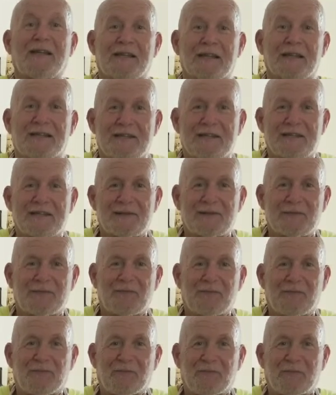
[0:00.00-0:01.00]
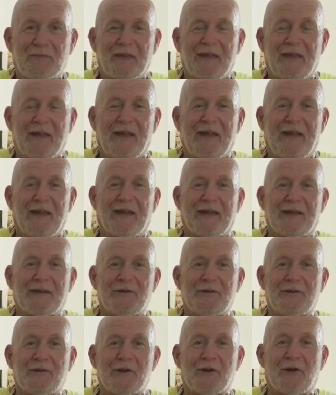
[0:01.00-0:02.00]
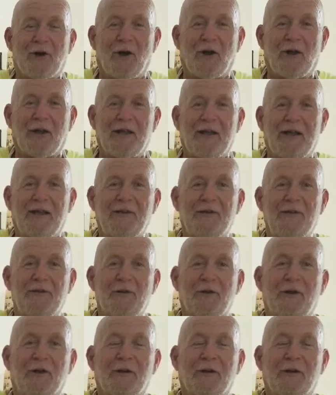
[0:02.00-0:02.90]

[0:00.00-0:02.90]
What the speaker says: of kindness. And you can call